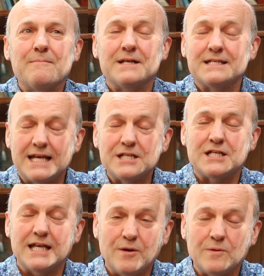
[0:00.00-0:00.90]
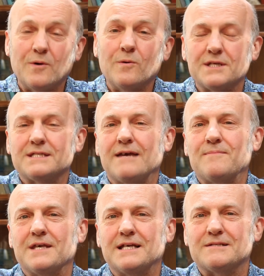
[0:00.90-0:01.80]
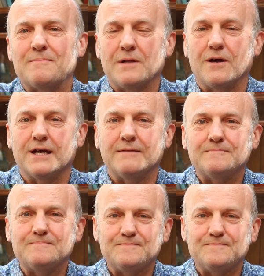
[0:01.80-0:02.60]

but essentially, all, all the same things apply.